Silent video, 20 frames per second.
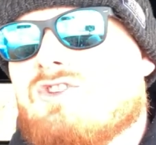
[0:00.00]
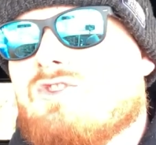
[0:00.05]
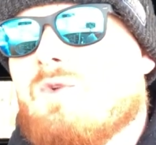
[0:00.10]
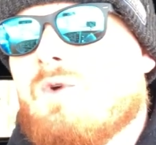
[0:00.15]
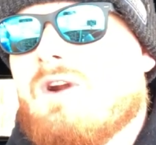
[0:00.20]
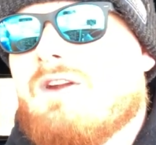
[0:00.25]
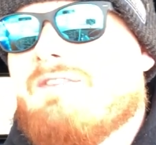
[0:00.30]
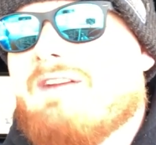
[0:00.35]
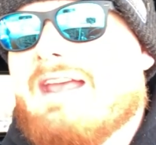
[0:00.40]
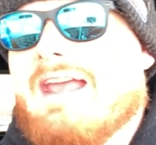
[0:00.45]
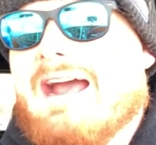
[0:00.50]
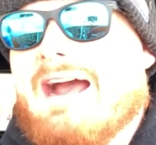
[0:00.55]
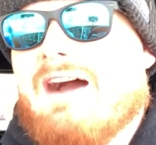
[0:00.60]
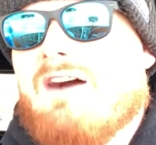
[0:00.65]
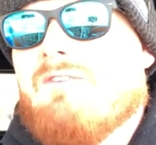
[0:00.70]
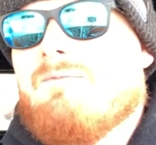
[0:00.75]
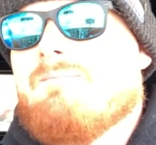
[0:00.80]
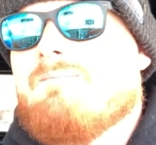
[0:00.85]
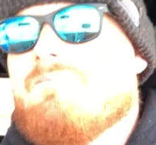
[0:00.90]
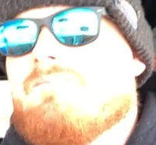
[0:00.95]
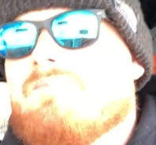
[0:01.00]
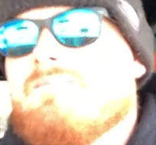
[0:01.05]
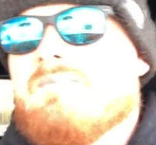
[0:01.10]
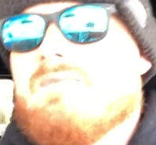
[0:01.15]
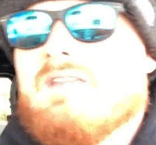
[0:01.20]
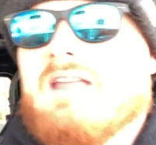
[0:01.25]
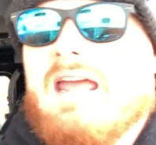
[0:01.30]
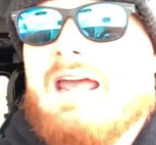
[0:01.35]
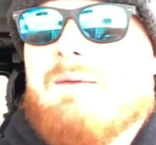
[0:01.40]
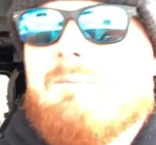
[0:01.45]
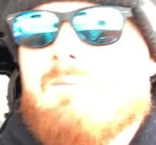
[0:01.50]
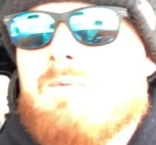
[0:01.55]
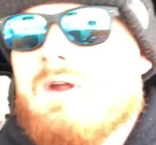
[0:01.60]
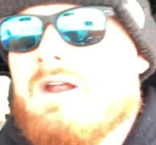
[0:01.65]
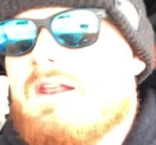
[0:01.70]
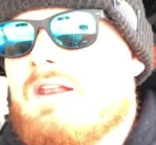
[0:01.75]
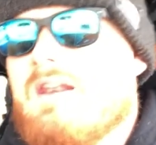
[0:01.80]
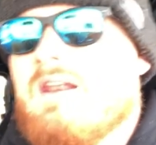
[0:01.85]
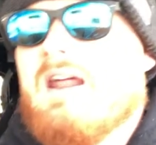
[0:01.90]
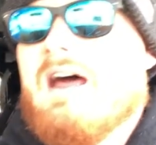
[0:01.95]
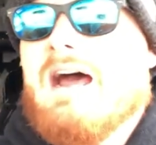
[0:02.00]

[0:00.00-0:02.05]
sort of account. And what